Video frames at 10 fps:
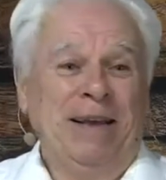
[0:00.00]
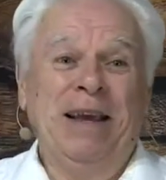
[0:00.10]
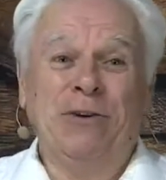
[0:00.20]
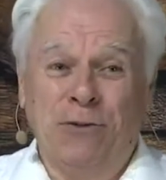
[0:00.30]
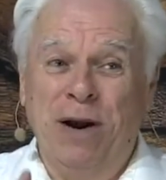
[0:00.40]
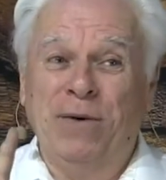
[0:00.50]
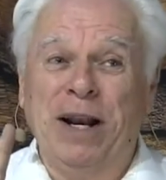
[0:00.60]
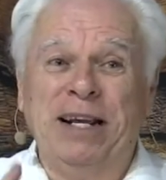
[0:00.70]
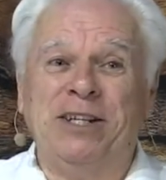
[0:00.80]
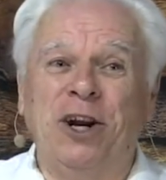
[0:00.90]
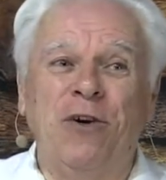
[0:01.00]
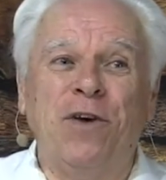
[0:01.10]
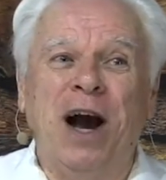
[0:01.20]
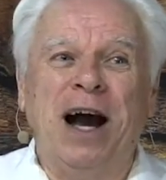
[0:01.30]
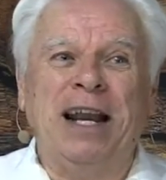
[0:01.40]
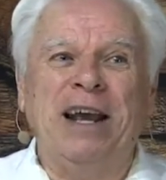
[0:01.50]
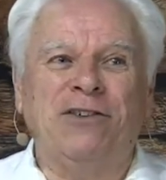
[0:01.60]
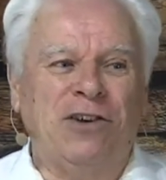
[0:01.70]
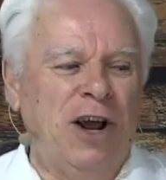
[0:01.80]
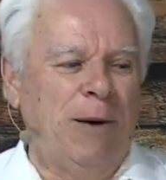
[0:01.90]
His revelation of God
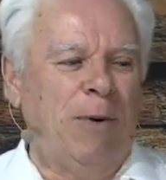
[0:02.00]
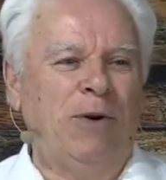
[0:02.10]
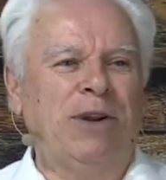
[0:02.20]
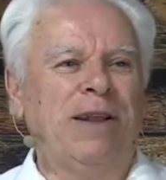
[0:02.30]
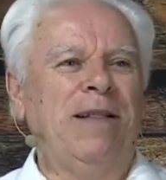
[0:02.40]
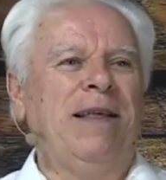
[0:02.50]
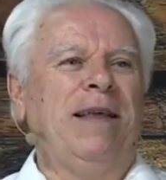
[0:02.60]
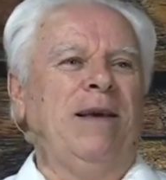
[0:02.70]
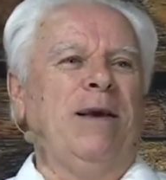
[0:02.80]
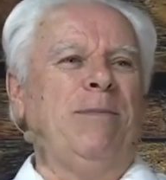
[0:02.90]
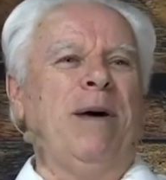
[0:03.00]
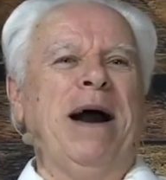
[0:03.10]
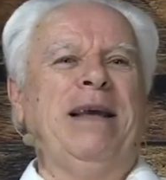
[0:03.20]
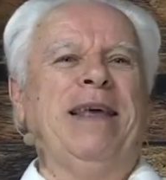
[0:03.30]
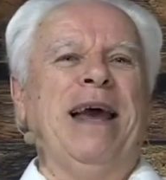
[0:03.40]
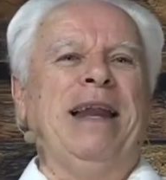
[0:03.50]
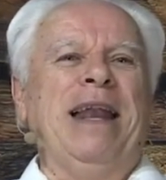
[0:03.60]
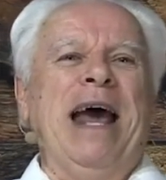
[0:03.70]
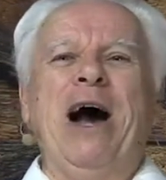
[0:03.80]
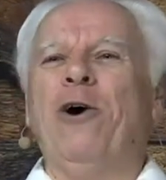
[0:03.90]
has doubled. And by that,
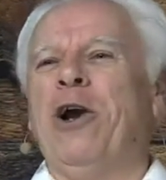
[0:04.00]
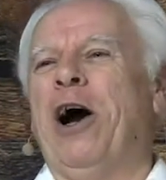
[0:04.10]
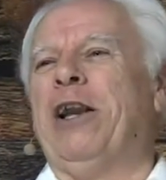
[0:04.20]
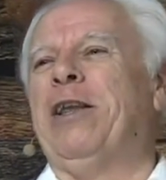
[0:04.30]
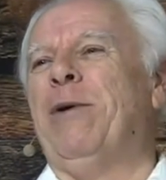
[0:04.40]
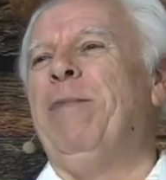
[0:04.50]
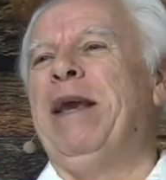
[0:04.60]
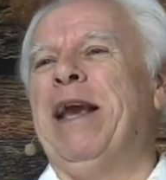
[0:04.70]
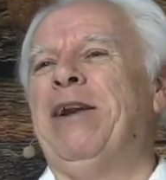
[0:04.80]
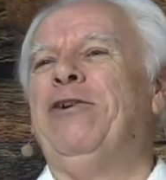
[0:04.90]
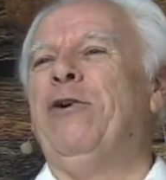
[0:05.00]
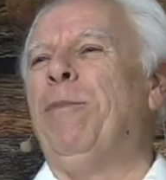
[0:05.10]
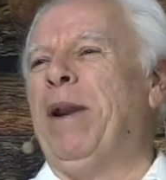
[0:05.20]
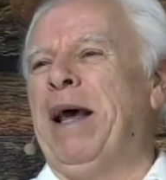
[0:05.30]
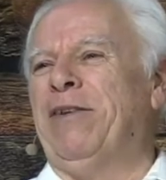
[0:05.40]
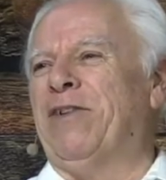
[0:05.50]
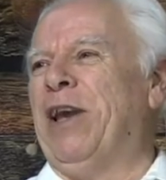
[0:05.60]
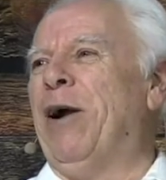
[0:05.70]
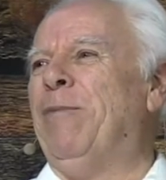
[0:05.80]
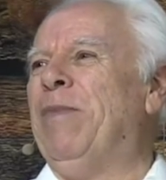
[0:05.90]
now God can begin to bless
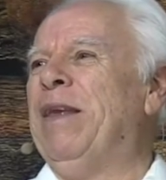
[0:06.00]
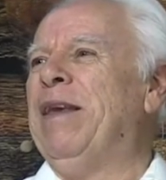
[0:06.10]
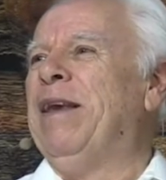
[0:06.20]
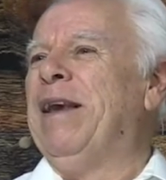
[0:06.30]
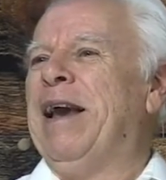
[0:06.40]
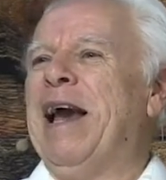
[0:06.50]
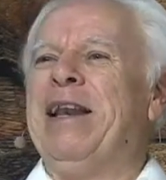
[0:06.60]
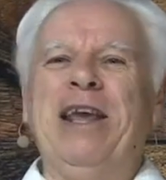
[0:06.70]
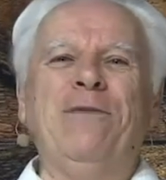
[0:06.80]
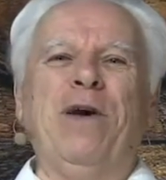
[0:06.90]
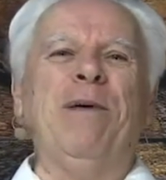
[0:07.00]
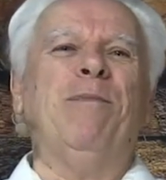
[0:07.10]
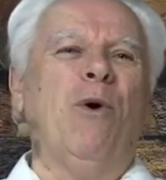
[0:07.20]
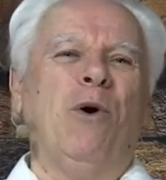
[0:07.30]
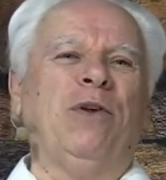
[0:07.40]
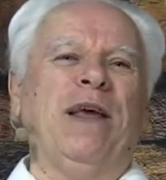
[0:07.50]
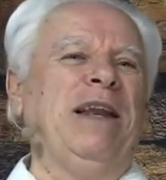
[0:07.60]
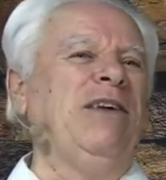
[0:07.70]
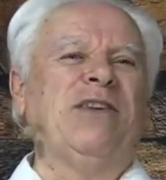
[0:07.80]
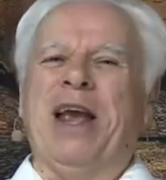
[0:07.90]
him and give him more
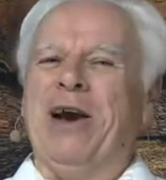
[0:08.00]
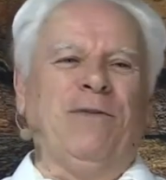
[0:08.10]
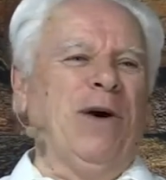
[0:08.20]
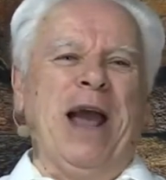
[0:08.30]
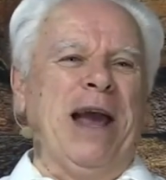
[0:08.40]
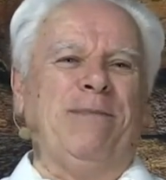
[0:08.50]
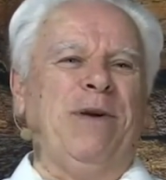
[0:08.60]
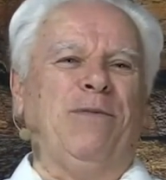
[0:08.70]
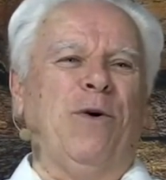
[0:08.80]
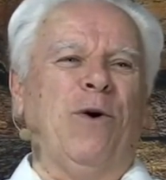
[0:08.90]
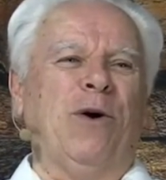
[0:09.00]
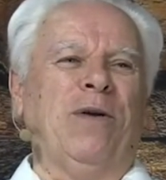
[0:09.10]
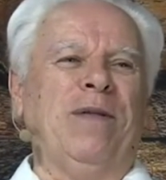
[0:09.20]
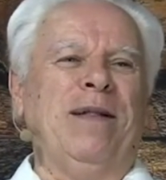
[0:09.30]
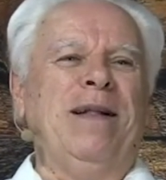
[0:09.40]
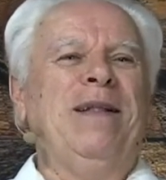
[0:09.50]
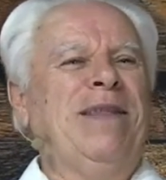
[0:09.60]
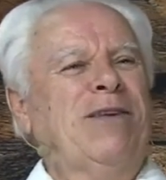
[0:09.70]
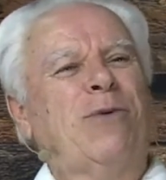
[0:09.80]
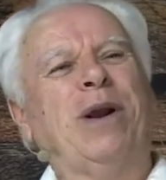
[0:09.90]
than he's ever had before.
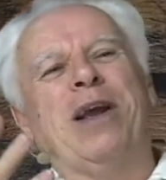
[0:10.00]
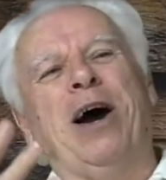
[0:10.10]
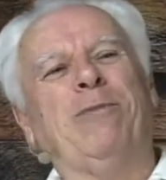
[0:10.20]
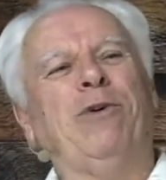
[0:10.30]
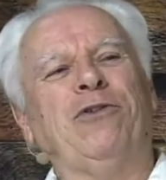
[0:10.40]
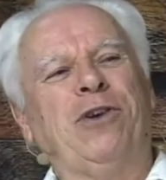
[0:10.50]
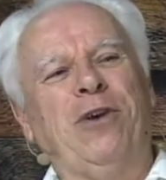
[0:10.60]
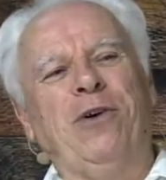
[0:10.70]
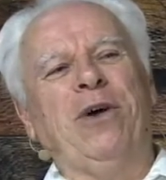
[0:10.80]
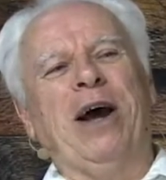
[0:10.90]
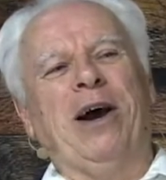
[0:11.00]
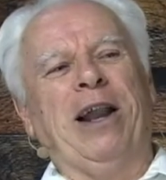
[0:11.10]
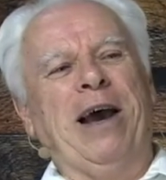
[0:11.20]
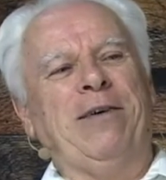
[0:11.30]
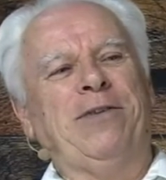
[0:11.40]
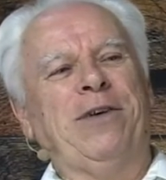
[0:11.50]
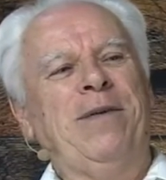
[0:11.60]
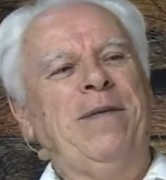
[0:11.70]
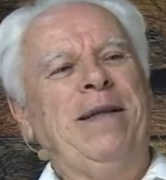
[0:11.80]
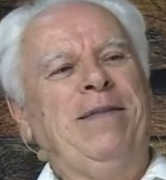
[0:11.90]
That's what God wants to do in our lives.
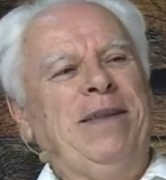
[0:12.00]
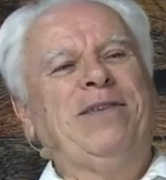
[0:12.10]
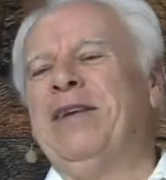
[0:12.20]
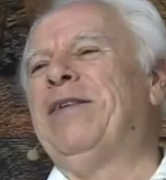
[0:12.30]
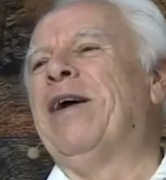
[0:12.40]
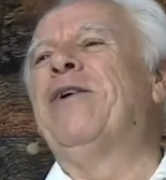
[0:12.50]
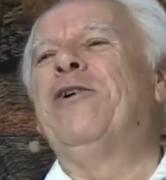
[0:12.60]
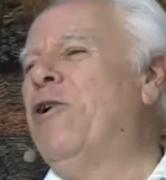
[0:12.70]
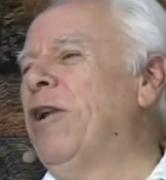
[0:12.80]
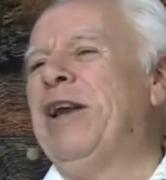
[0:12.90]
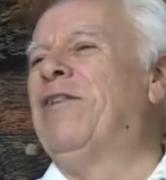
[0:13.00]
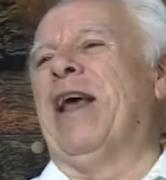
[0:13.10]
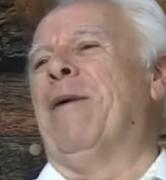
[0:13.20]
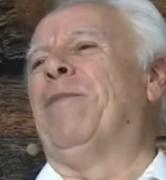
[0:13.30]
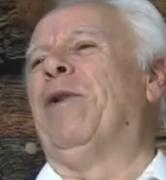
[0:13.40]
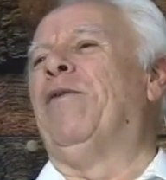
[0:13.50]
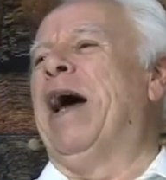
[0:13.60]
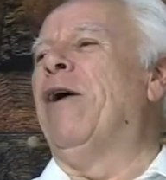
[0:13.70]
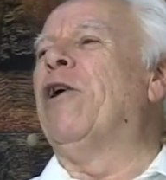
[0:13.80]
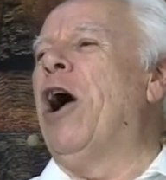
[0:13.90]
This is a good example of
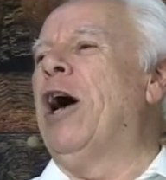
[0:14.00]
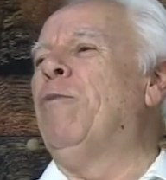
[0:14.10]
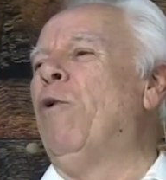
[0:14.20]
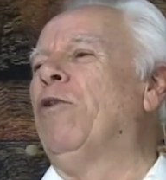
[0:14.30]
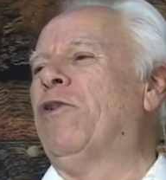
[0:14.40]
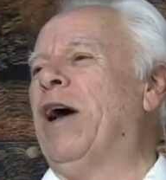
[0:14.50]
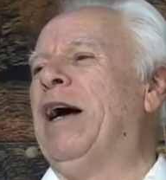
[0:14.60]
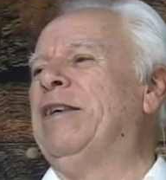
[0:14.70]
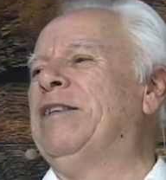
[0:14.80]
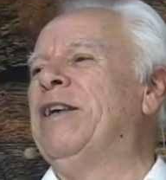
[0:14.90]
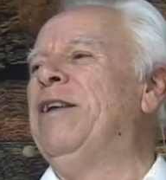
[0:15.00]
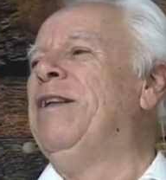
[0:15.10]
how God wants us